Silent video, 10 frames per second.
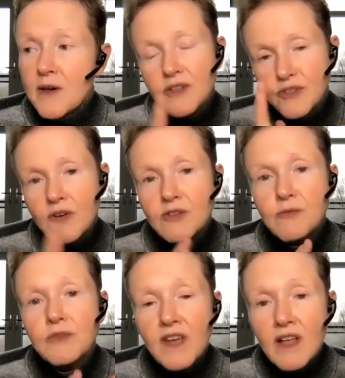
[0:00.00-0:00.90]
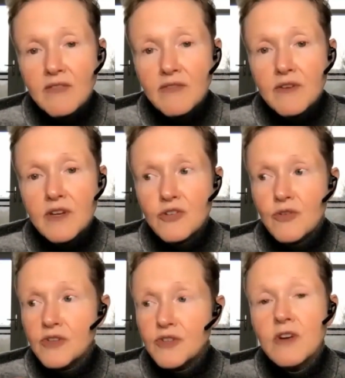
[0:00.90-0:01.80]
it, it starts with self,
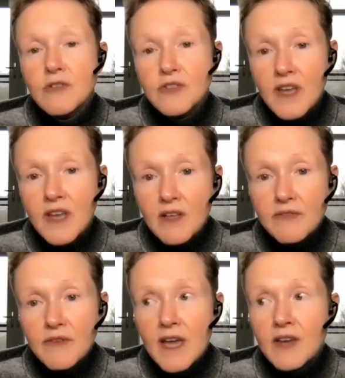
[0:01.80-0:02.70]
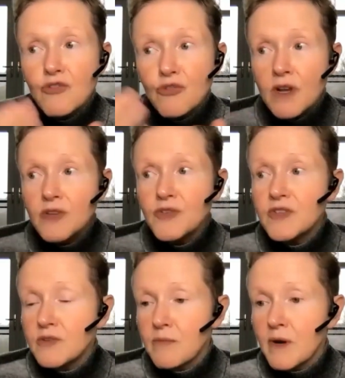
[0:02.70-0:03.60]
trusting ourselves. And
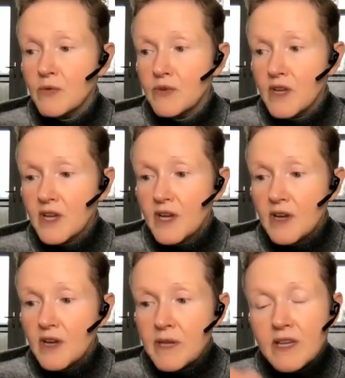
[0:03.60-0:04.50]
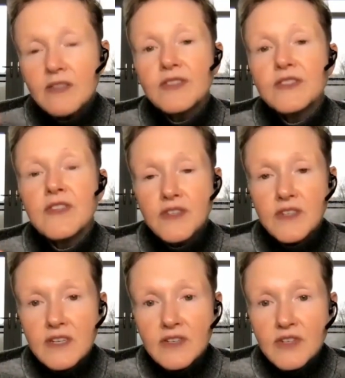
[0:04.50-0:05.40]
trust is about being
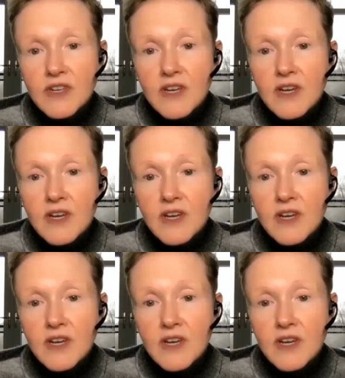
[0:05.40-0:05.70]
consistent.